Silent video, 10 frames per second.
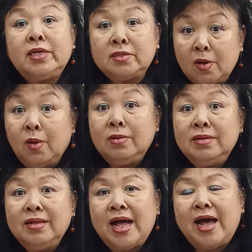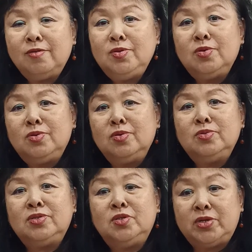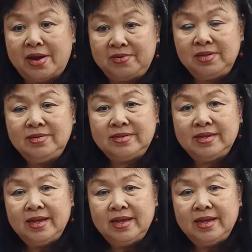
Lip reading: that's all how you use gerunds.